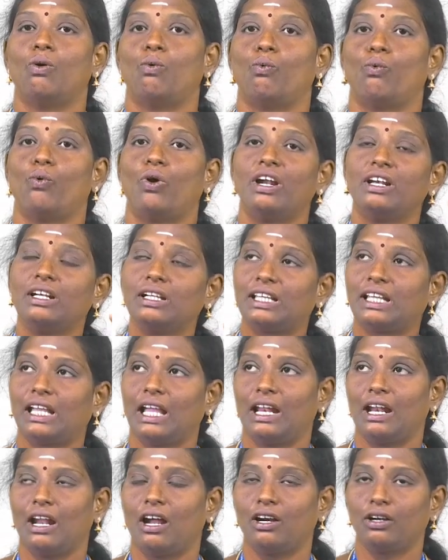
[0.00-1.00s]
One
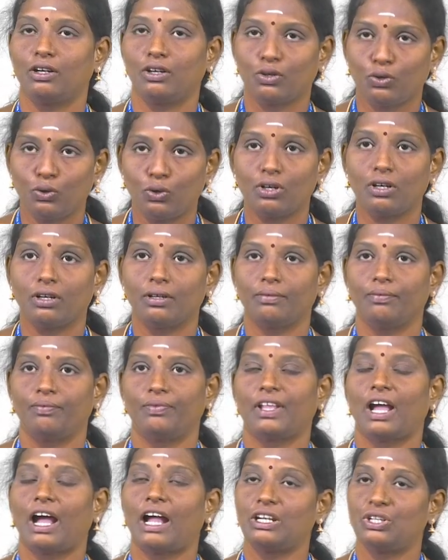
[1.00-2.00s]
cannot cook
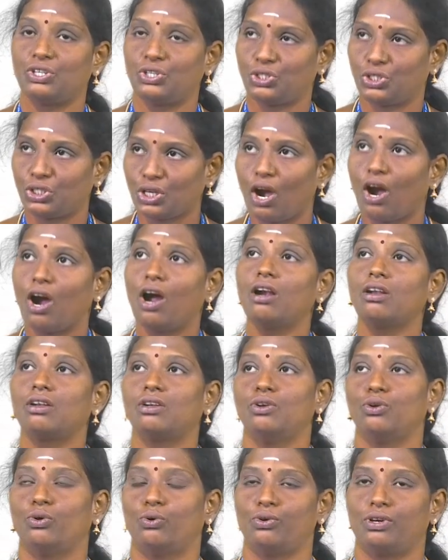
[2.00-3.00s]
at short
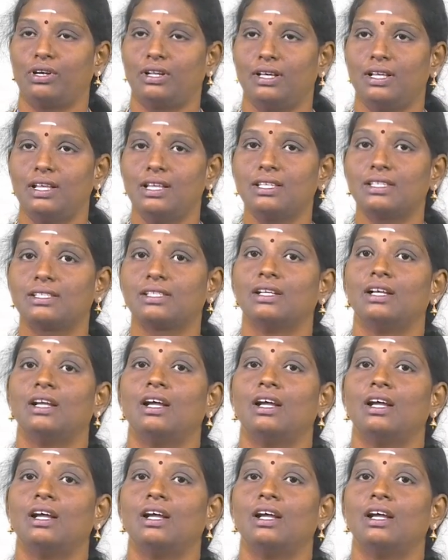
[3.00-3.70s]
notice